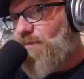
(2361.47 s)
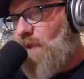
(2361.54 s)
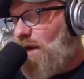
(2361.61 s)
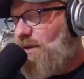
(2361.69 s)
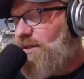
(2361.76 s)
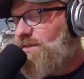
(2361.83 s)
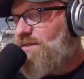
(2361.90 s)

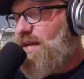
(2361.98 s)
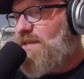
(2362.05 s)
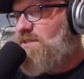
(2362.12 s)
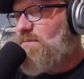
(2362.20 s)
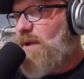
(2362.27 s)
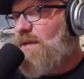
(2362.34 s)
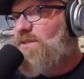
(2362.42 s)
Not in excess,
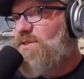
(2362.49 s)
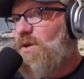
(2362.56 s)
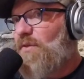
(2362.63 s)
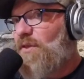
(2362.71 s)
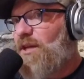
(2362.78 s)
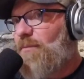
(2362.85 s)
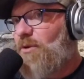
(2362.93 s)
man. So I
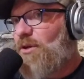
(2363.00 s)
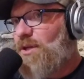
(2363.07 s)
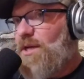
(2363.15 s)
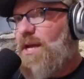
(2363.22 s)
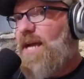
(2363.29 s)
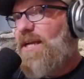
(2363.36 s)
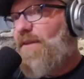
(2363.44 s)
think I'm good.
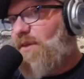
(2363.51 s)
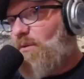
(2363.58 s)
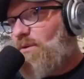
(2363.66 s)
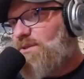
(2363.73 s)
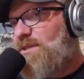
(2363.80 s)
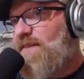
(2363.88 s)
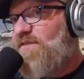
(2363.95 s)
And I think
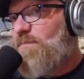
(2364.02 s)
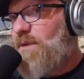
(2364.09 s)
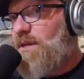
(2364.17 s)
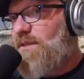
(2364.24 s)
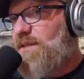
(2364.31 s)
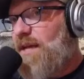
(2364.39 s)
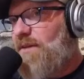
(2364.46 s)
what saves me
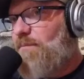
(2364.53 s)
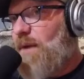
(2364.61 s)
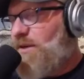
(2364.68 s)
is, like my